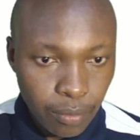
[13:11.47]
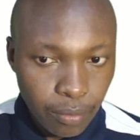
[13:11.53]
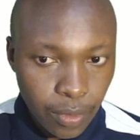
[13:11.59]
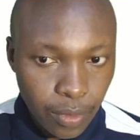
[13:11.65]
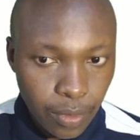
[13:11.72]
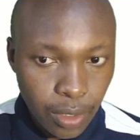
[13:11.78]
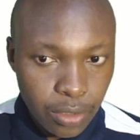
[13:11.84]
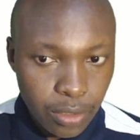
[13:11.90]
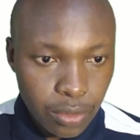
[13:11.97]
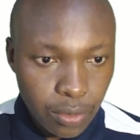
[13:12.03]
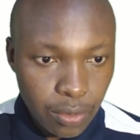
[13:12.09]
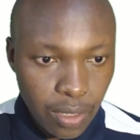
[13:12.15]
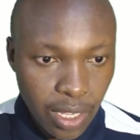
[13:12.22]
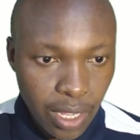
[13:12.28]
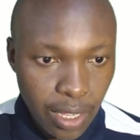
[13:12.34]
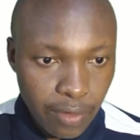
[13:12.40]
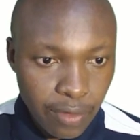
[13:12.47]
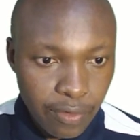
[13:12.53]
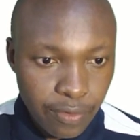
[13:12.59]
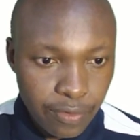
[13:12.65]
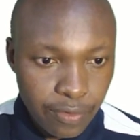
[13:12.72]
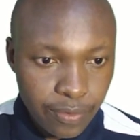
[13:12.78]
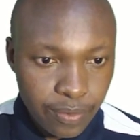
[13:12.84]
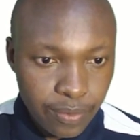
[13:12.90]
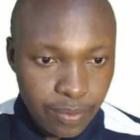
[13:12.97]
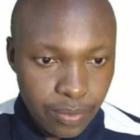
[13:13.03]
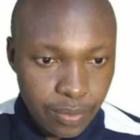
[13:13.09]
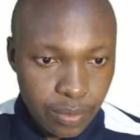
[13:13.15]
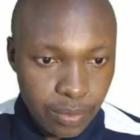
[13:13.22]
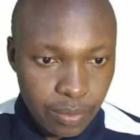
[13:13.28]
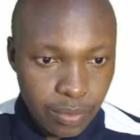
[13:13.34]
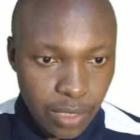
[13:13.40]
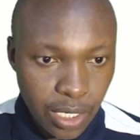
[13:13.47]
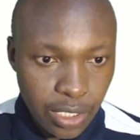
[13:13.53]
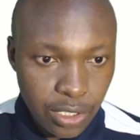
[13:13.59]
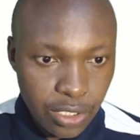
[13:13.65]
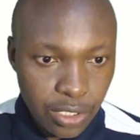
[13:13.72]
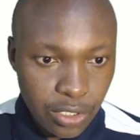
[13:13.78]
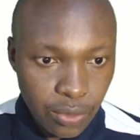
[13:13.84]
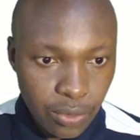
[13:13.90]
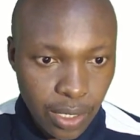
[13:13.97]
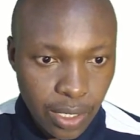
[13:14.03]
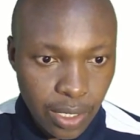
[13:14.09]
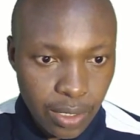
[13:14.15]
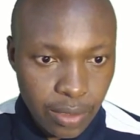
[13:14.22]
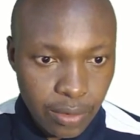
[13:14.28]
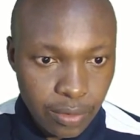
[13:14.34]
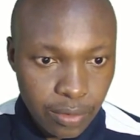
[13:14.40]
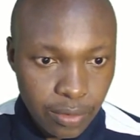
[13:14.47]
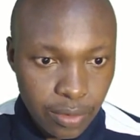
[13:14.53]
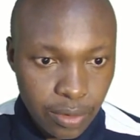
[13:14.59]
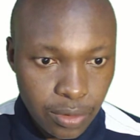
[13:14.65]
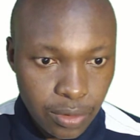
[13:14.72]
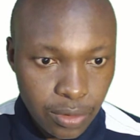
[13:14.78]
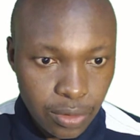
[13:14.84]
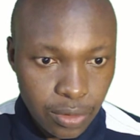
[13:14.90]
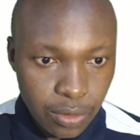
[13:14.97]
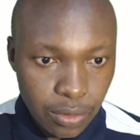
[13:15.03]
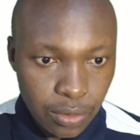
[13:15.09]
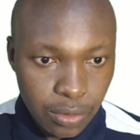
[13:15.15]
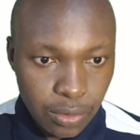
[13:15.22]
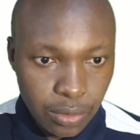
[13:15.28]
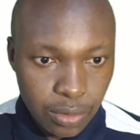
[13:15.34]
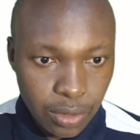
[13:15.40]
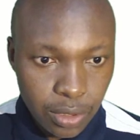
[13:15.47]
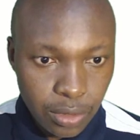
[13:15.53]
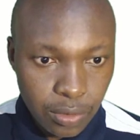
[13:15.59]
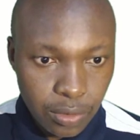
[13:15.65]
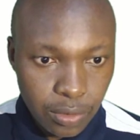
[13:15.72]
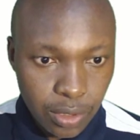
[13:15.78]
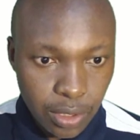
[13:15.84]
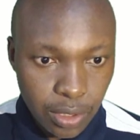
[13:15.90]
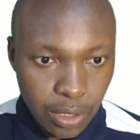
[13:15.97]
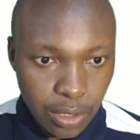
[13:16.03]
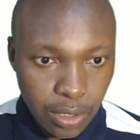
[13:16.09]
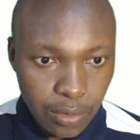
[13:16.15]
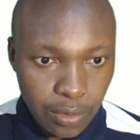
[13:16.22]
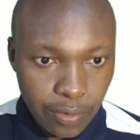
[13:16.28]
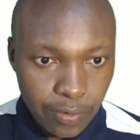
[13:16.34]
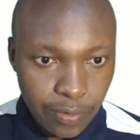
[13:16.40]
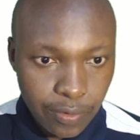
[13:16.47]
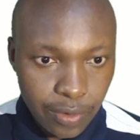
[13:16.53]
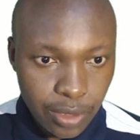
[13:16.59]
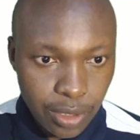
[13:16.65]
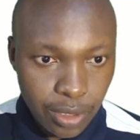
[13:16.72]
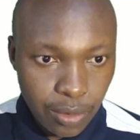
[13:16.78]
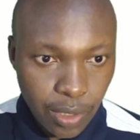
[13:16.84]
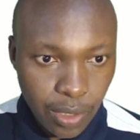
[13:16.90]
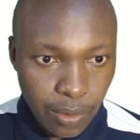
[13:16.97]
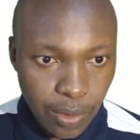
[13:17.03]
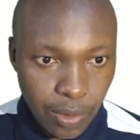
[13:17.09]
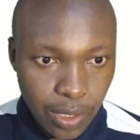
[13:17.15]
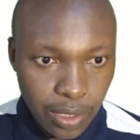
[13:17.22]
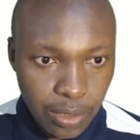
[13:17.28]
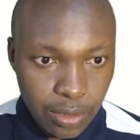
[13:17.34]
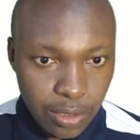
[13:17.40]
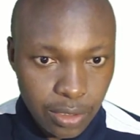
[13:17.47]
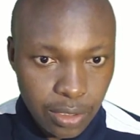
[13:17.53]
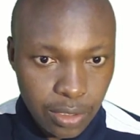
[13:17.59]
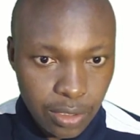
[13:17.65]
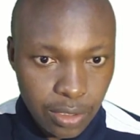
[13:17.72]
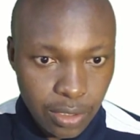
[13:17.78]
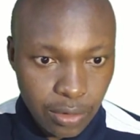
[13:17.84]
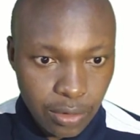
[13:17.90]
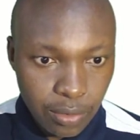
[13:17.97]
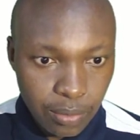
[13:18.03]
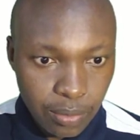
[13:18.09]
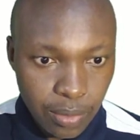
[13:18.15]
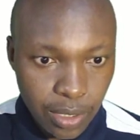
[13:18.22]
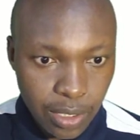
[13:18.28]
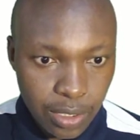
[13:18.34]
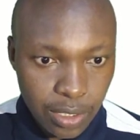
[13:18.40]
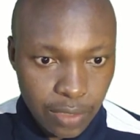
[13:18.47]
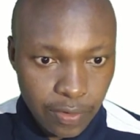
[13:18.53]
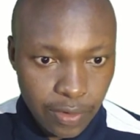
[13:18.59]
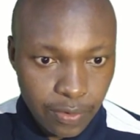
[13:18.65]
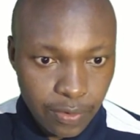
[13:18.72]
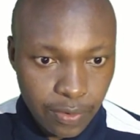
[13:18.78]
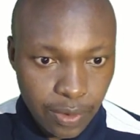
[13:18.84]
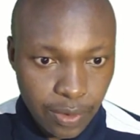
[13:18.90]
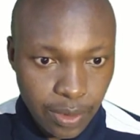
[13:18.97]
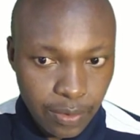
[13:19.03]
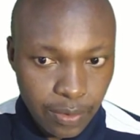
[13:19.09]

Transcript: so half height is 1, and then we have y1, this is 0 plus 75,